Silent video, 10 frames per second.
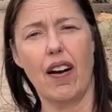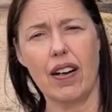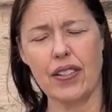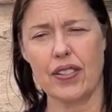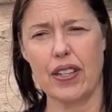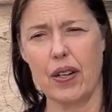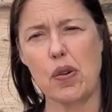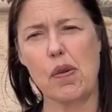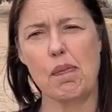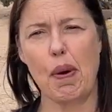
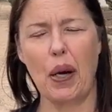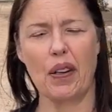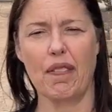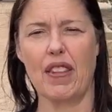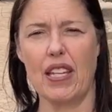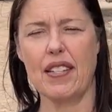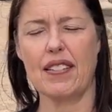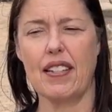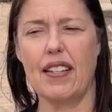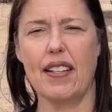Also, part of
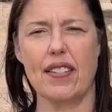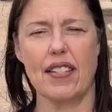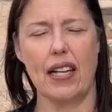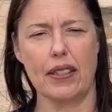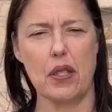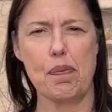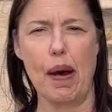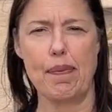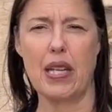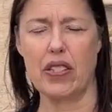this is that this
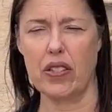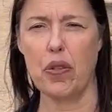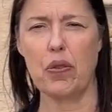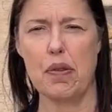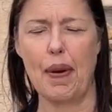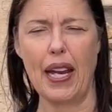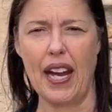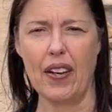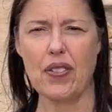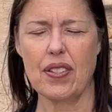puppy is new to my
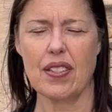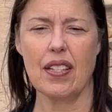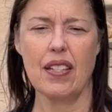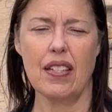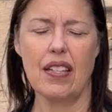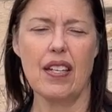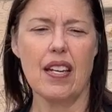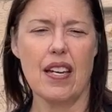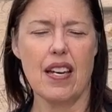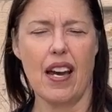house,
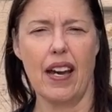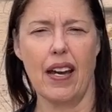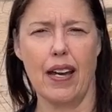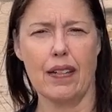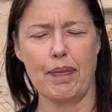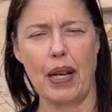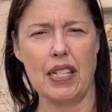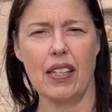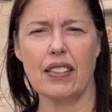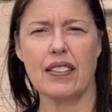and my
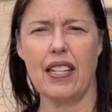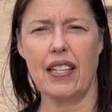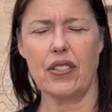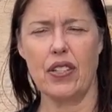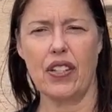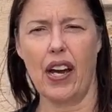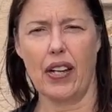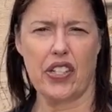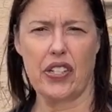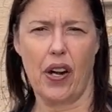dogs tend to
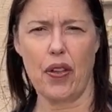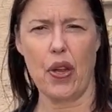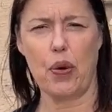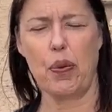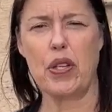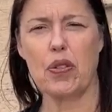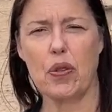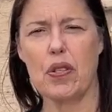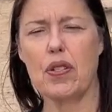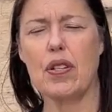not share their
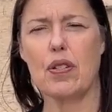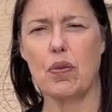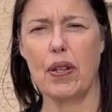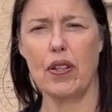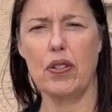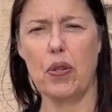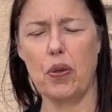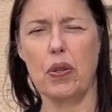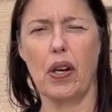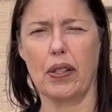resources with new
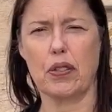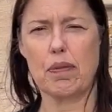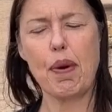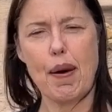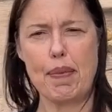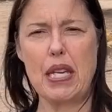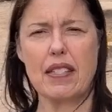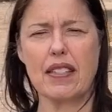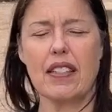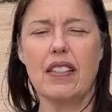dogs or puppies.